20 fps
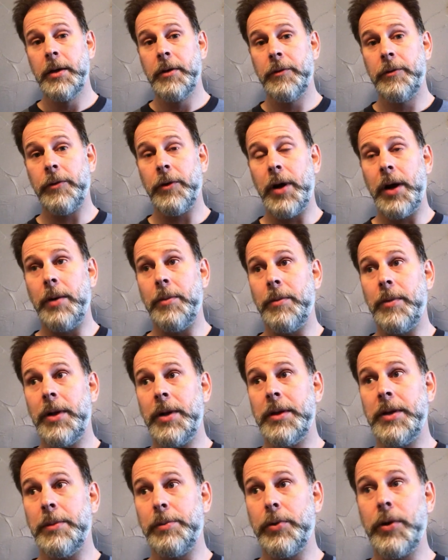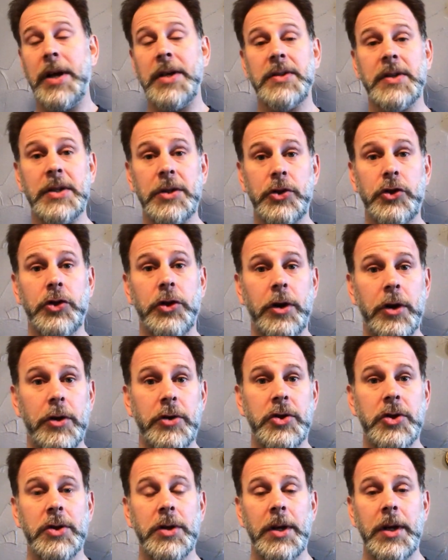from the present
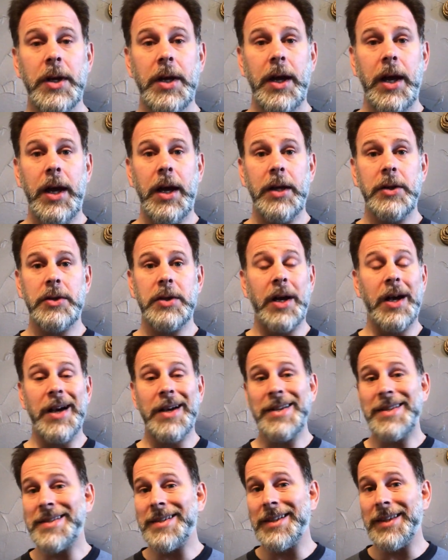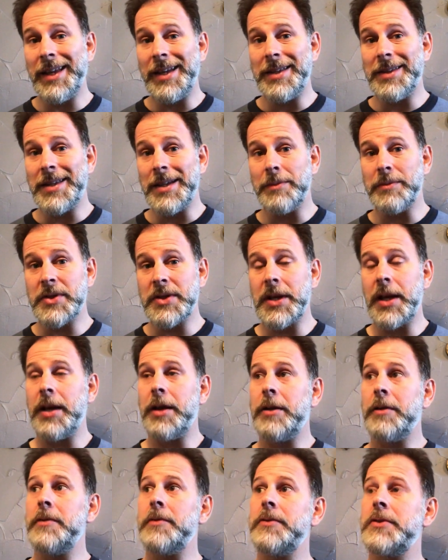church and to isolate
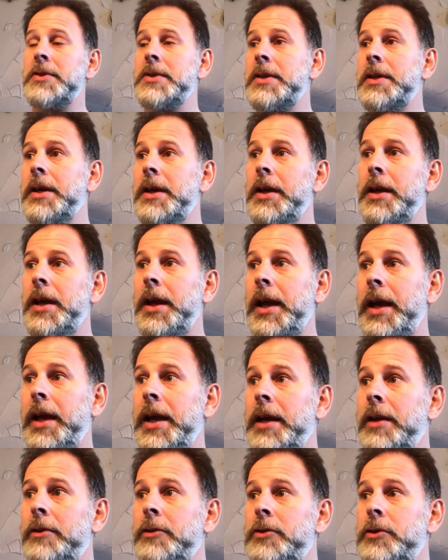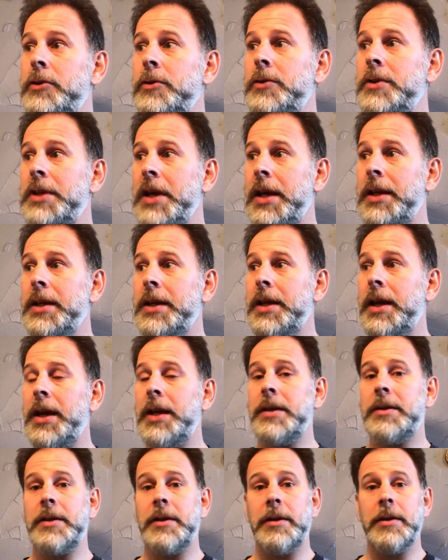themselves and to
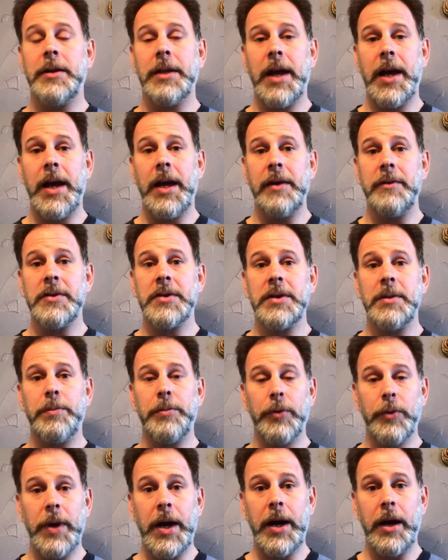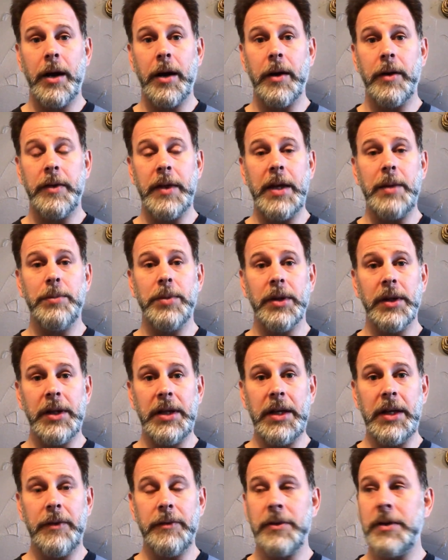dedicate their lives to prayer. They
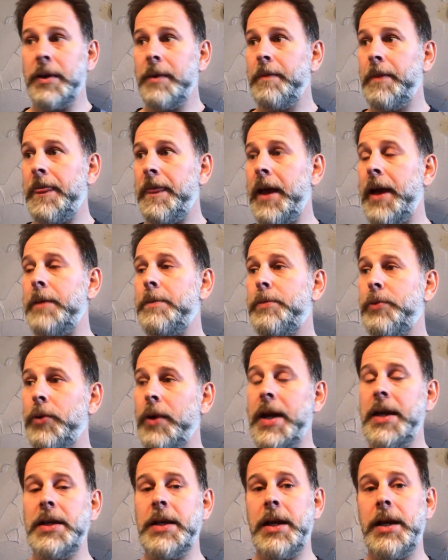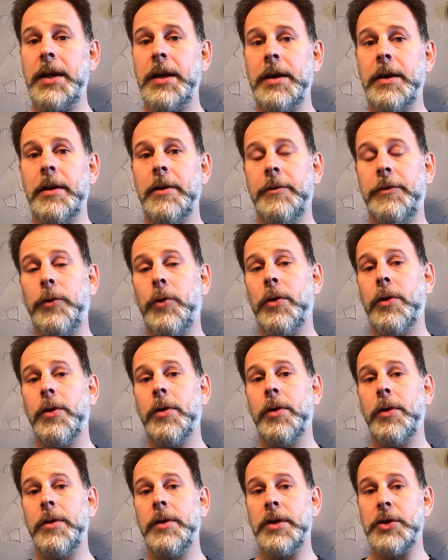believed that praying
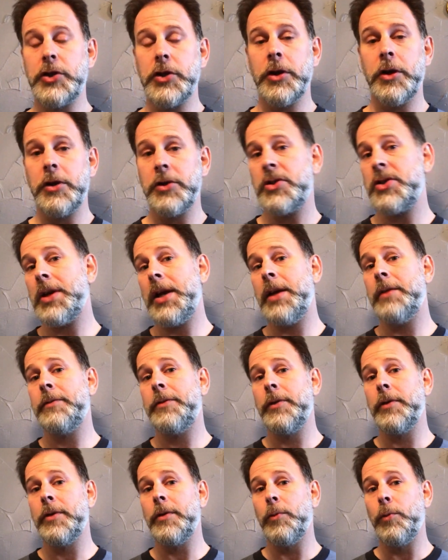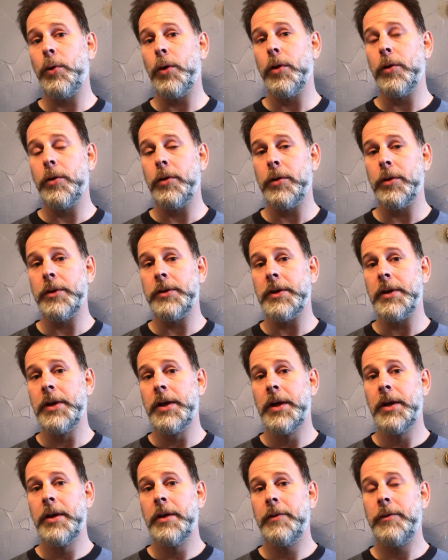for the church and for the world
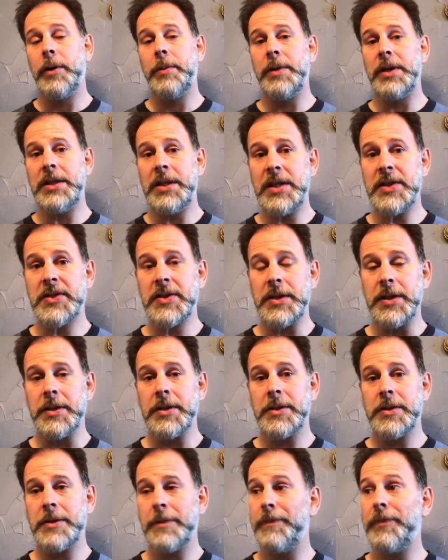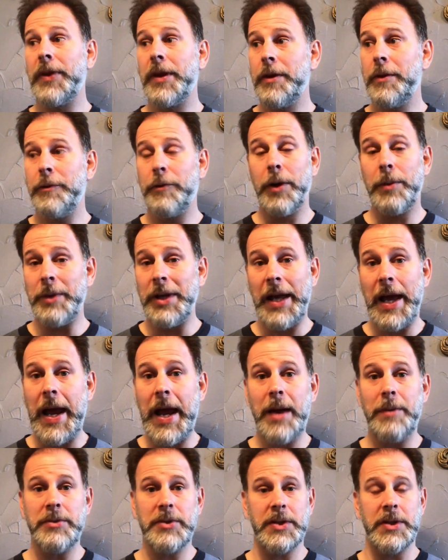from a distance, from an
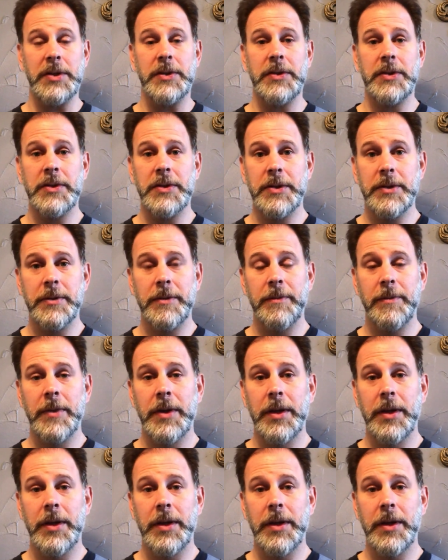absence,